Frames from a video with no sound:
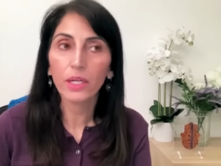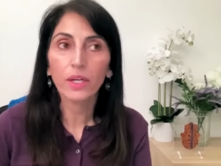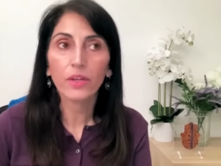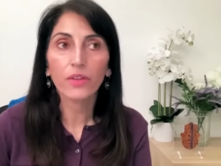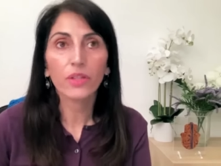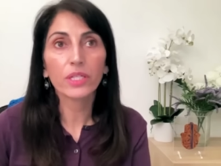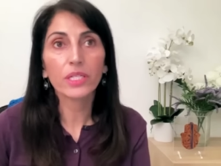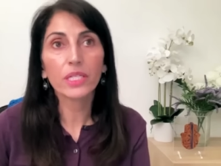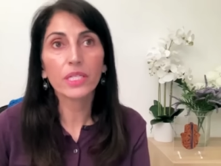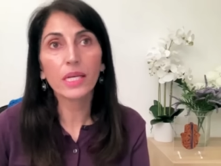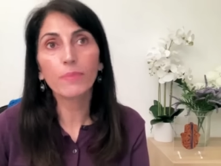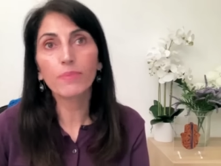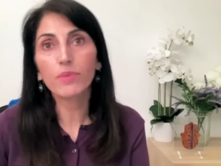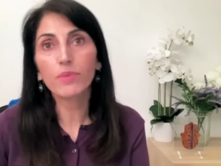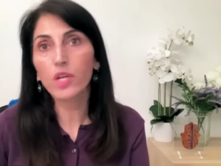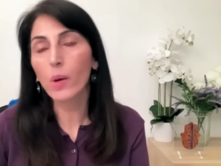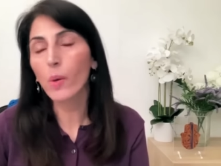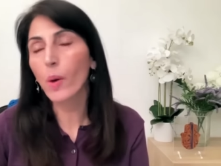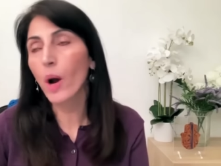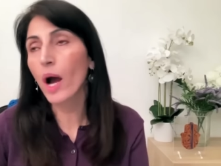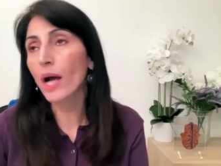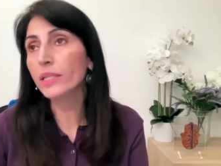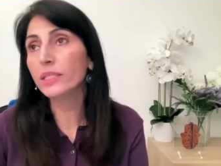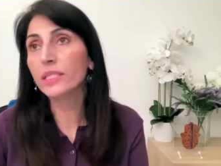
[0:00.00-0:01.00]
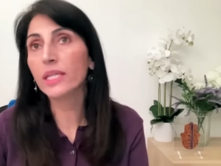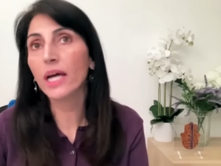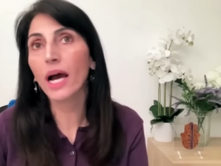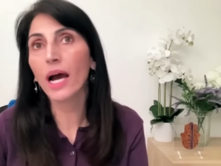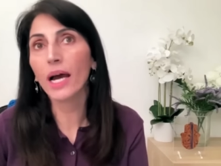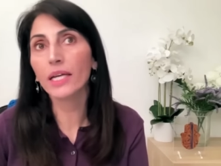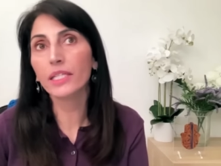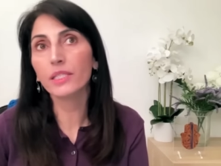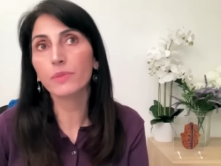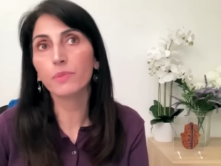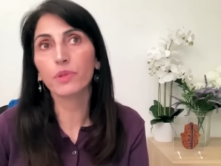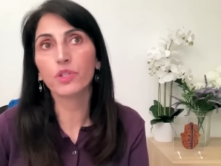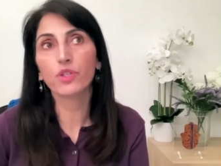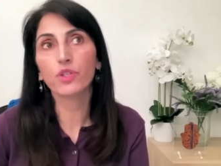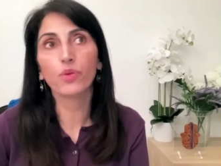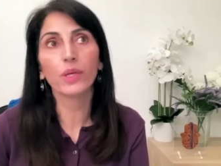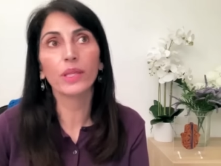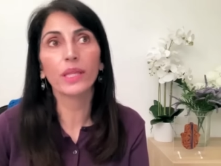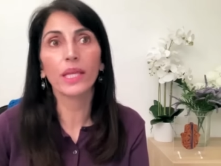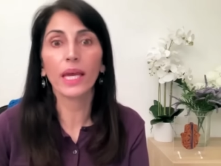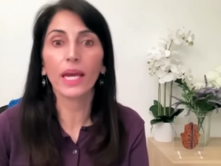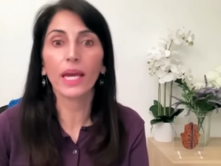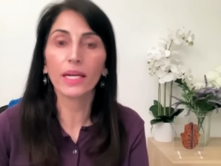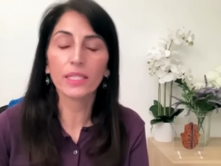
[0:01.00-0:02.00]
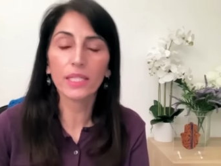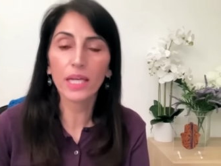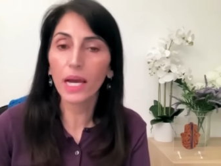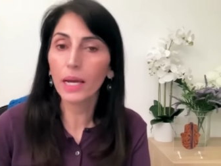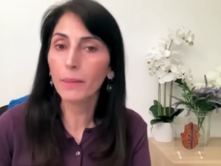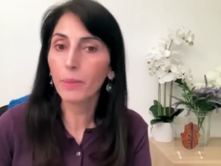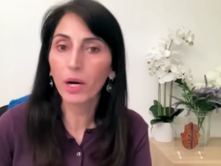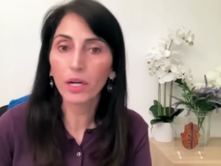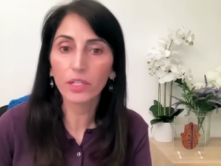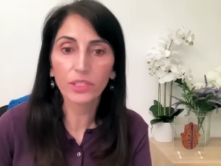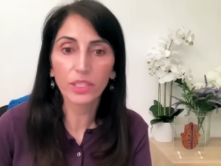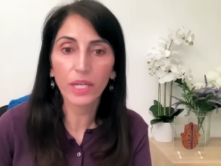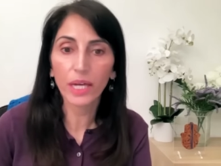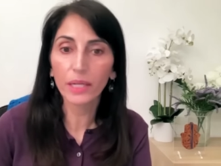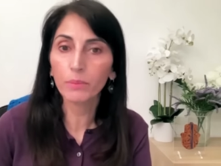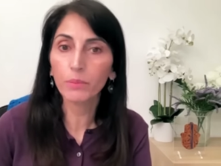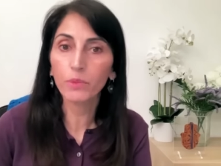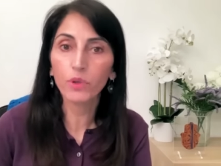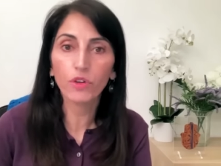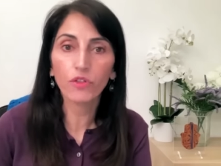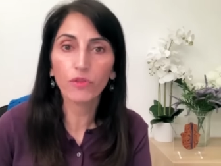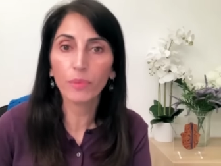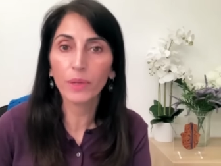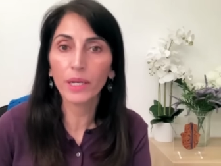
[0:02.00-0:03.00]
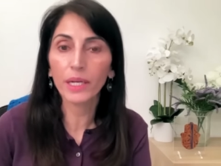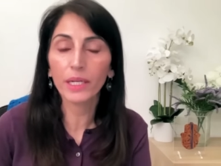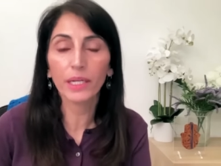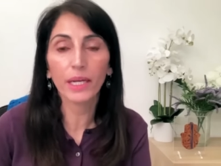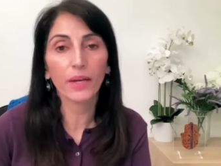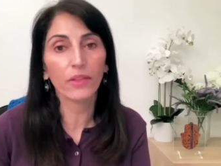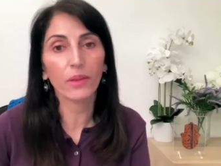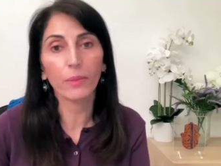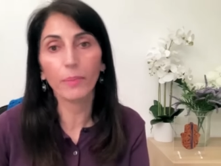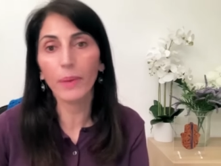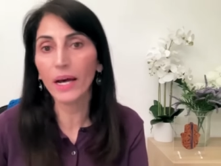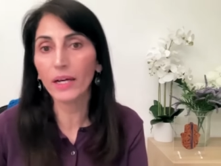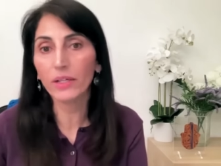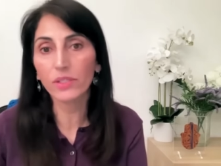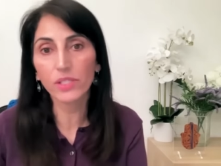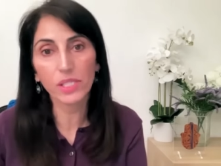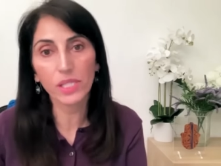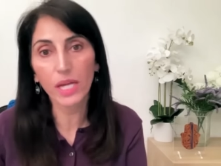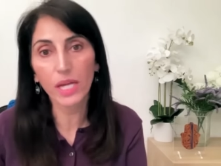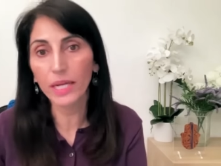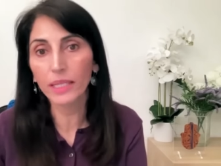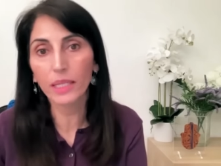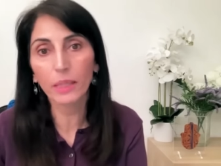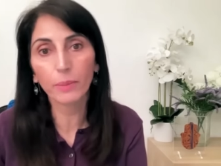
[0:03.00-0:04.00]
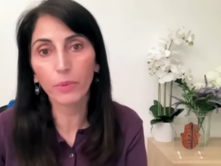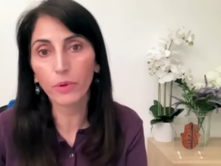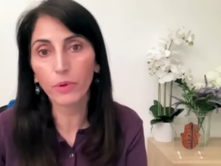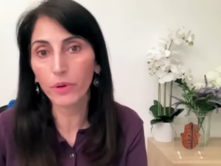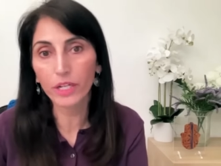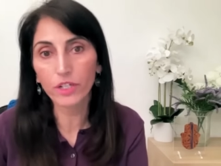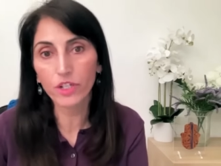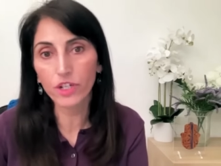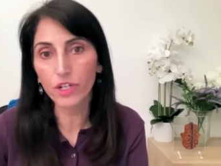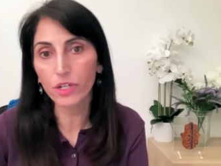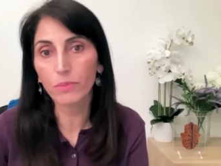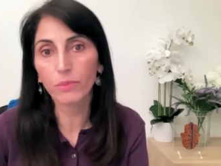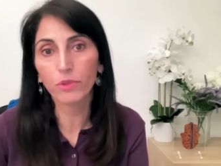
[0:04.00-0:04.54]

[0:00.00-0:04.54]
the deep t- ties between the anti apartheid movement and the Palestine liberation